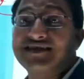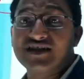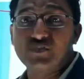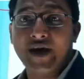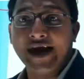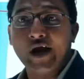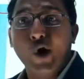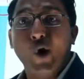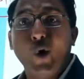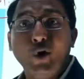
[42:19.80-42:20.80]
Axis Bank,
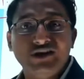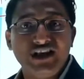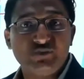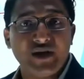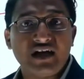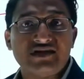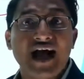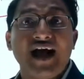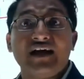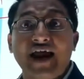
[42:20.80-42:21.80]
all these banks
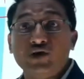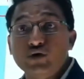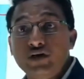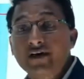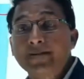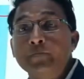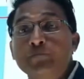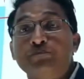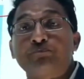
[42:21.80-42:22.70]
are actually